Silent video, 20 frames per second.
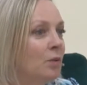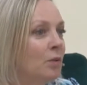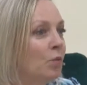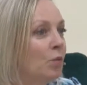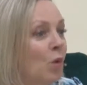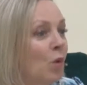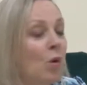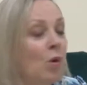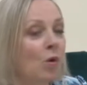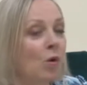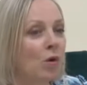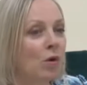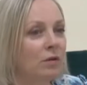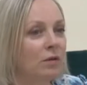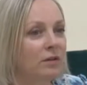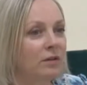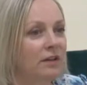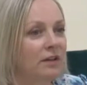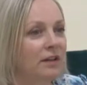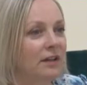
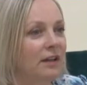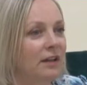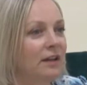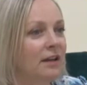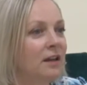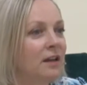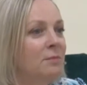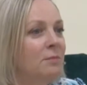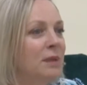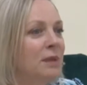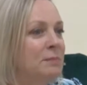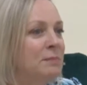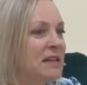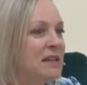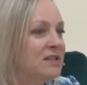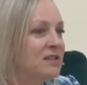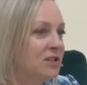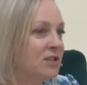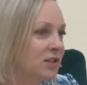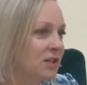war. It can be
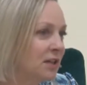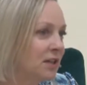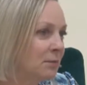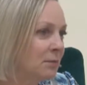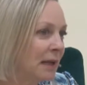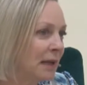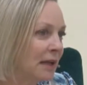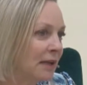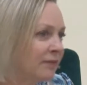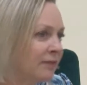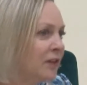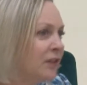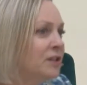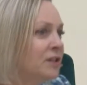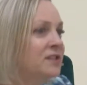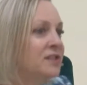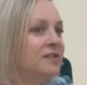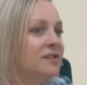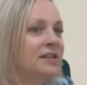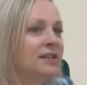messaging about
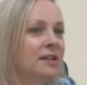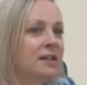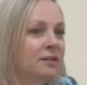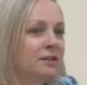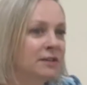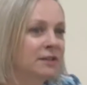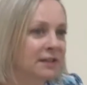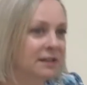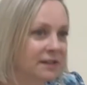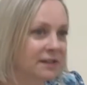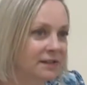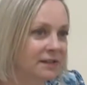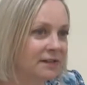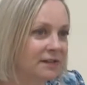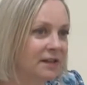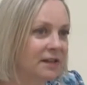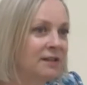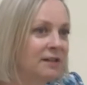very serious